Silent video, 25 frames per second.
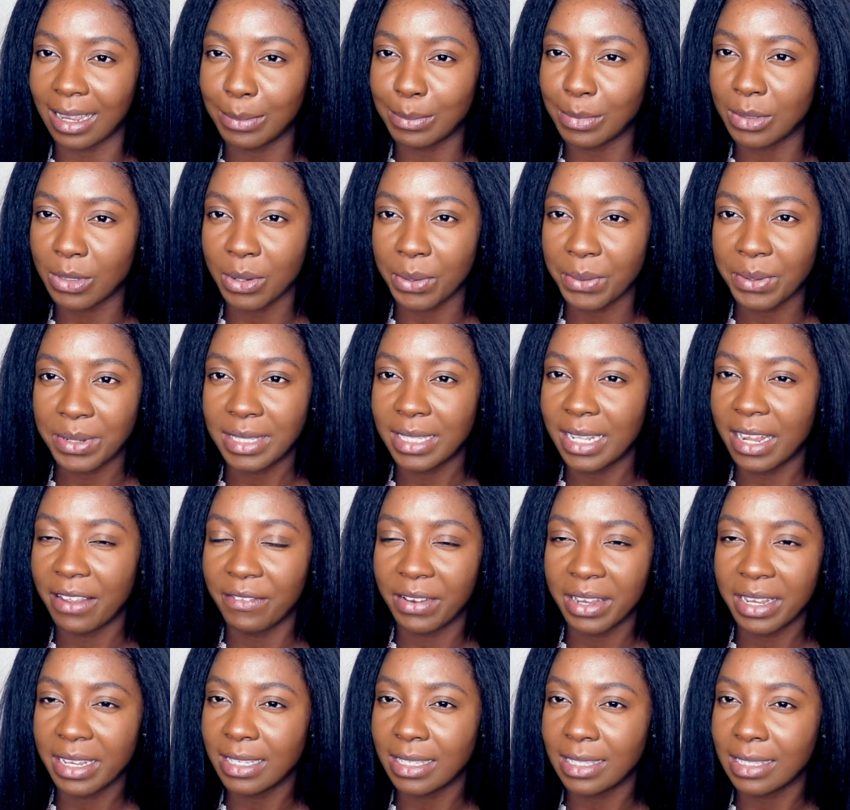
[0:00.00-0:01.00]
I'm sorry, it's
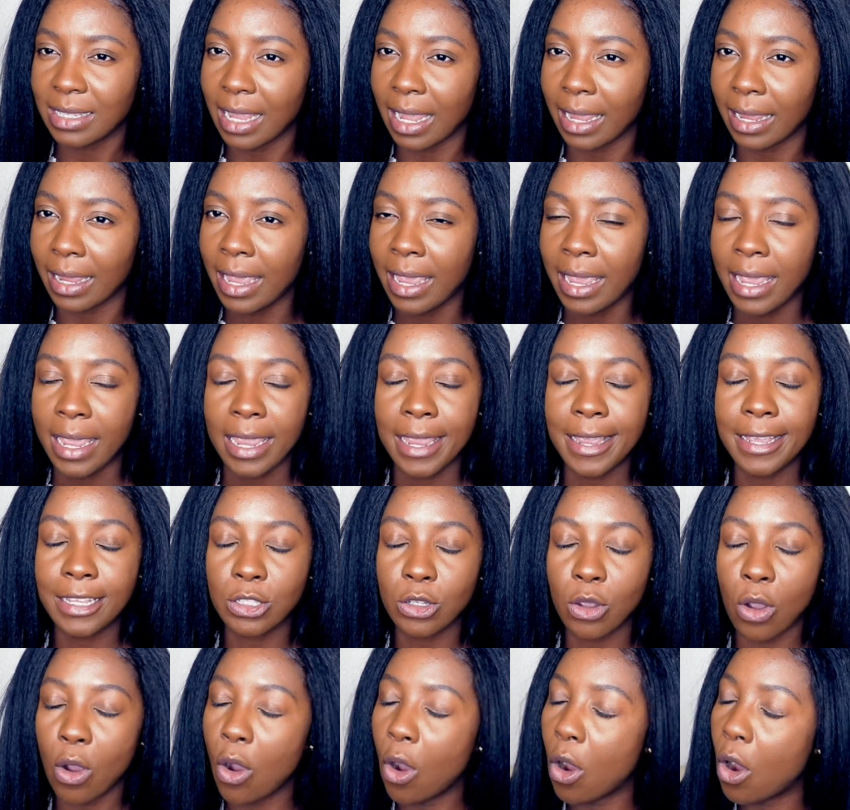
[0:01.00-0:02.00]
never in stock.
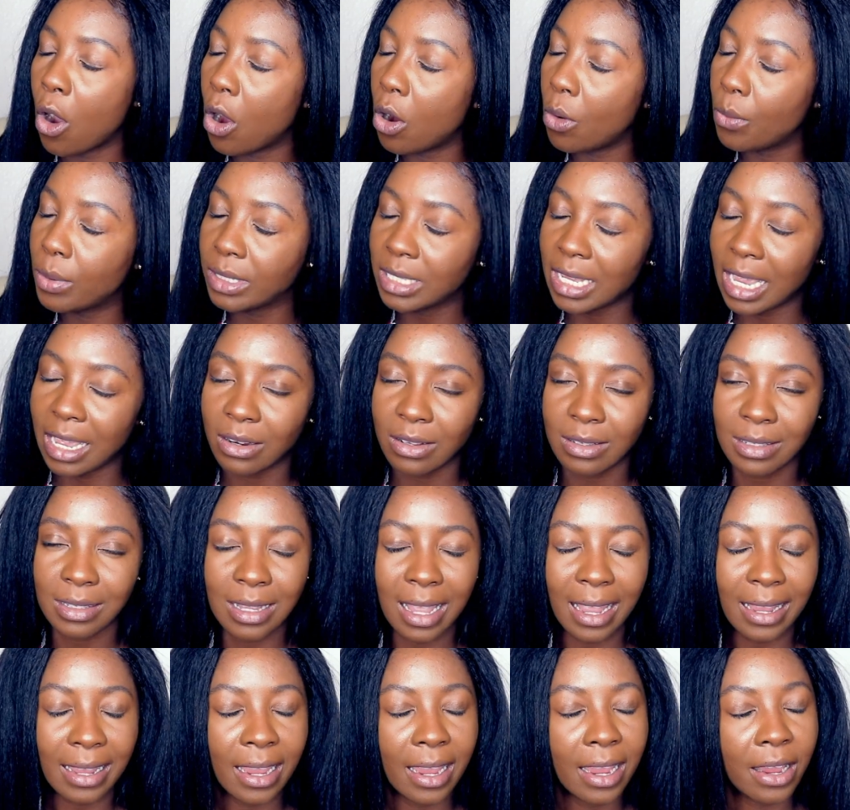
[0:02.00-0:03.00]
It's always out of
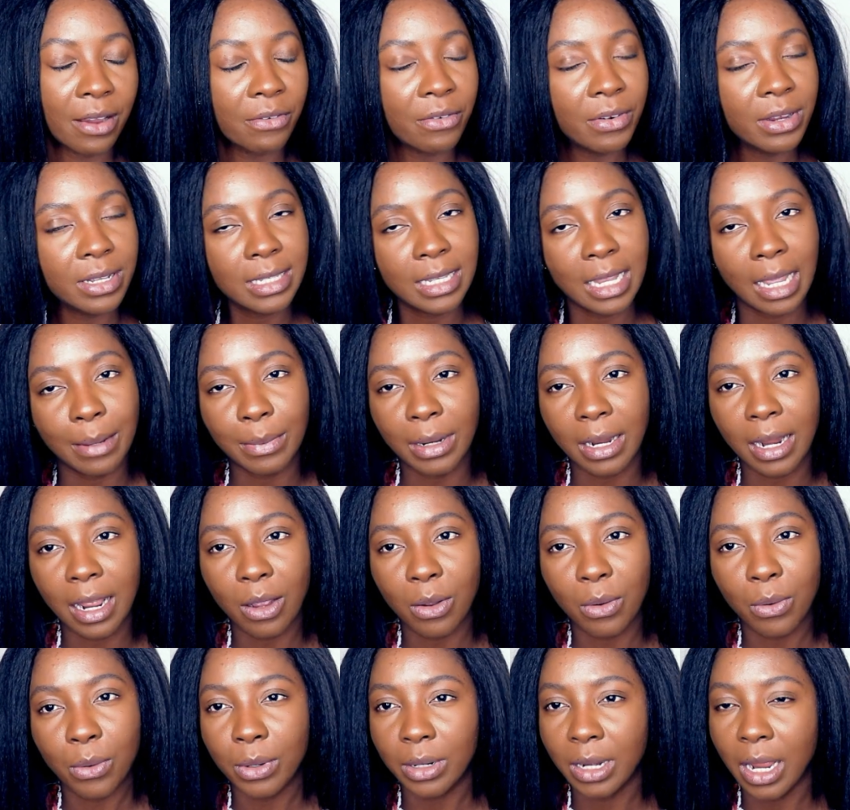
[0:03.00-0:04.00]
stock. Every time that
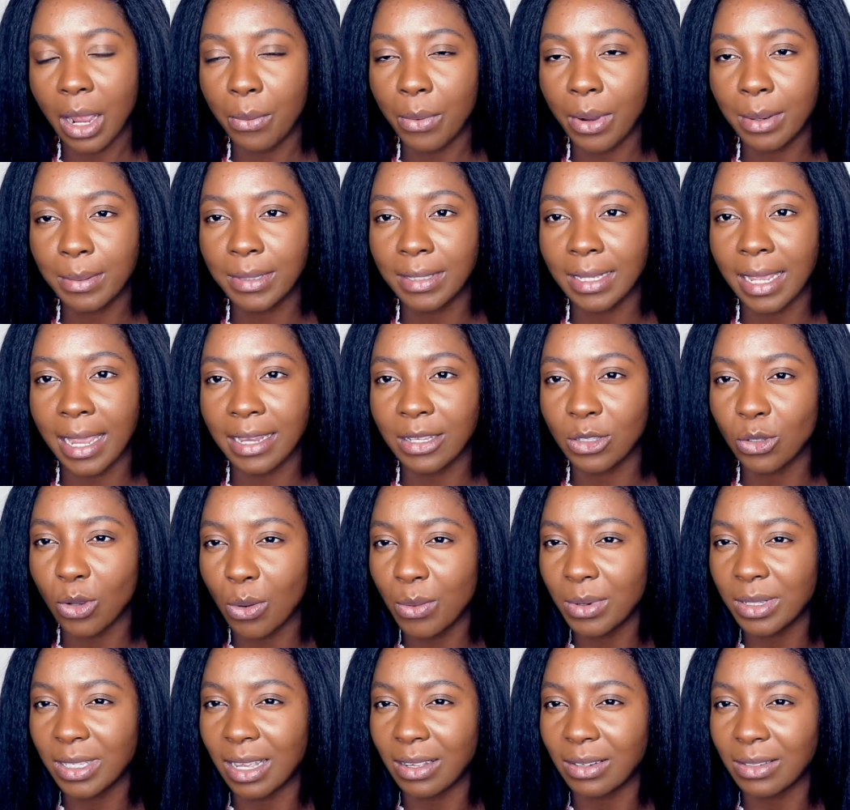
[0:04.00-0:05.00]
I go on our website, it's
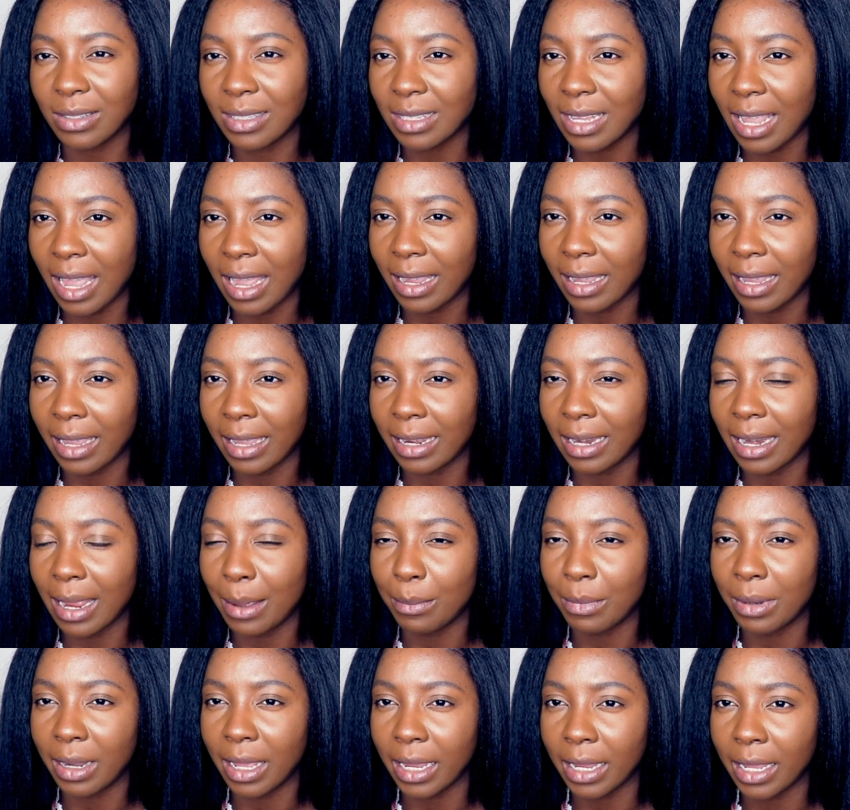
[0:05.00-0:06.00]
always out of stock. And
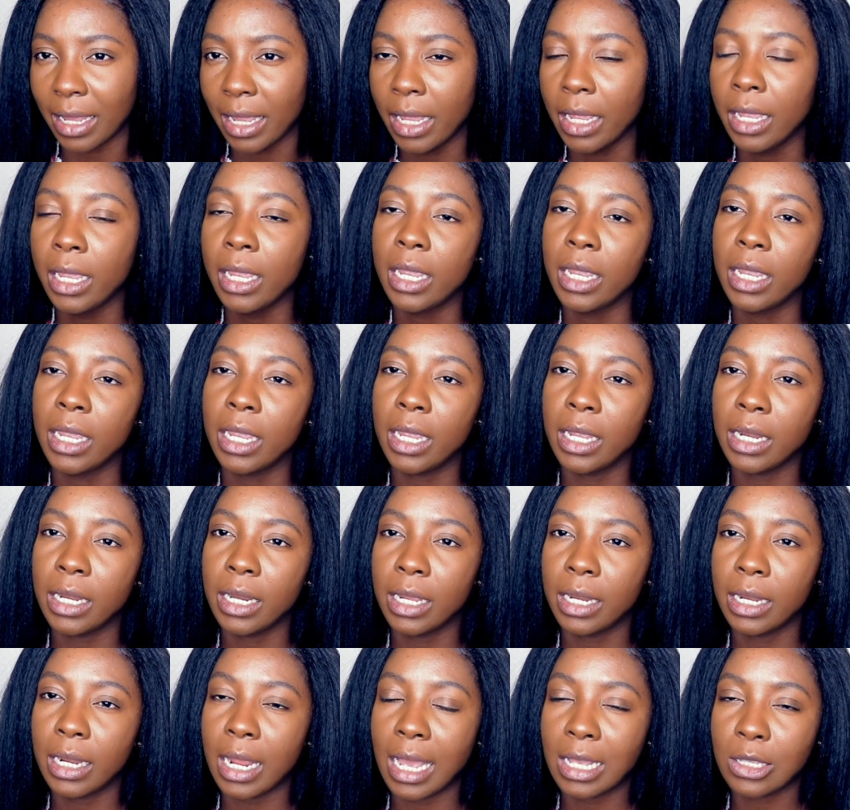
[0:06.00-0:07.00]
I'm like, and
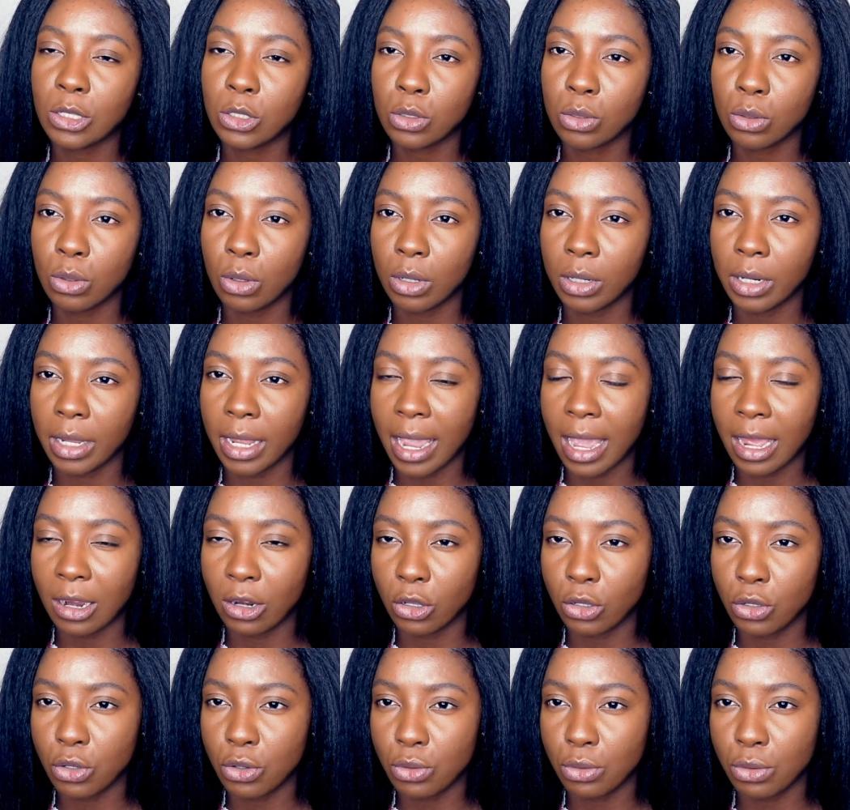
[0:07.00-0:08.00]
then I saw they
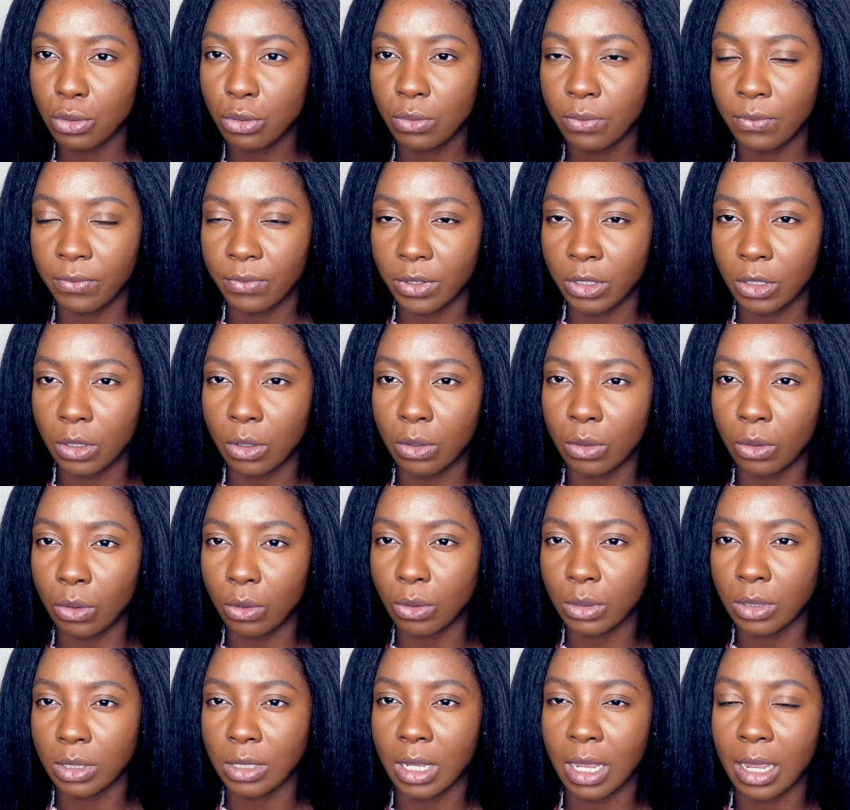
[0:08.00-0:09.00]
had a YouTube video a
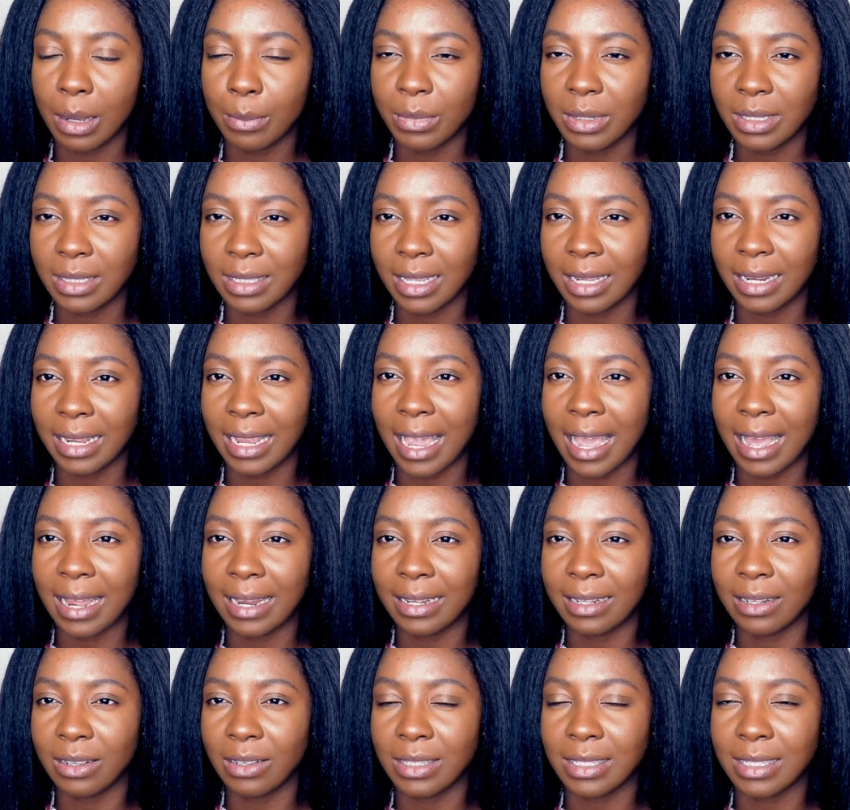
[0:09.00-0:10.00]
long time. They said they
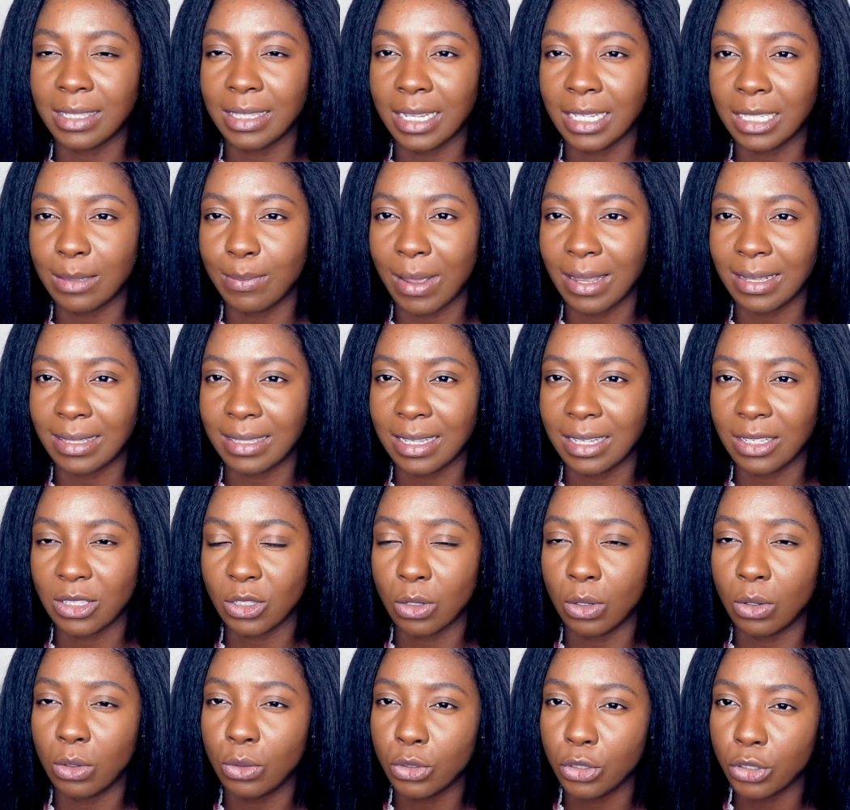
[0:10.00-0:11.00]
had a
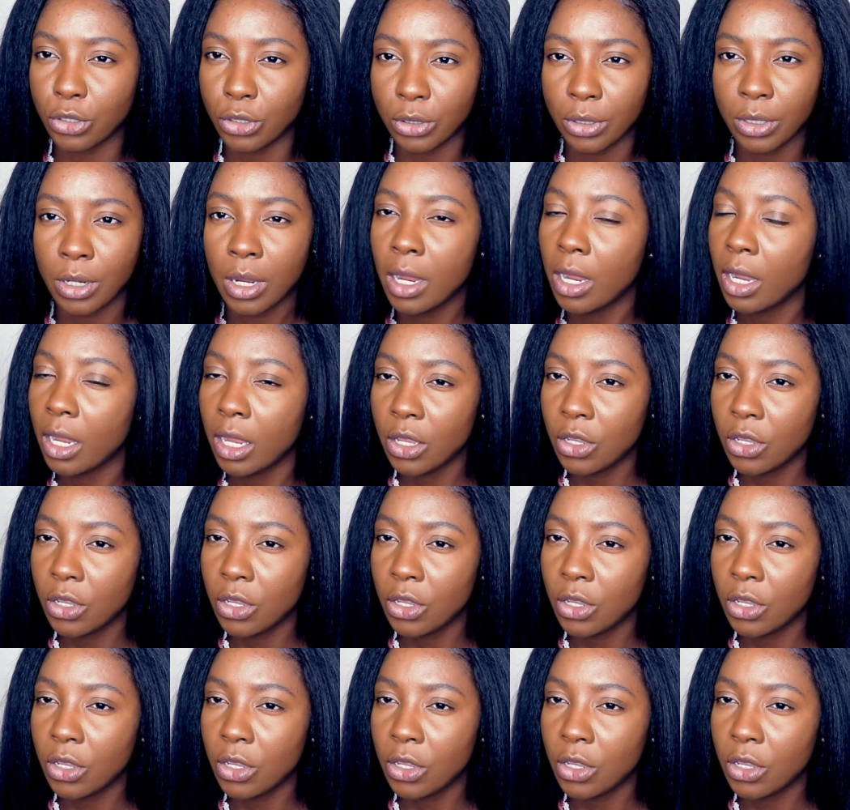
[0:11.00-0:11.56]
6x6 closure.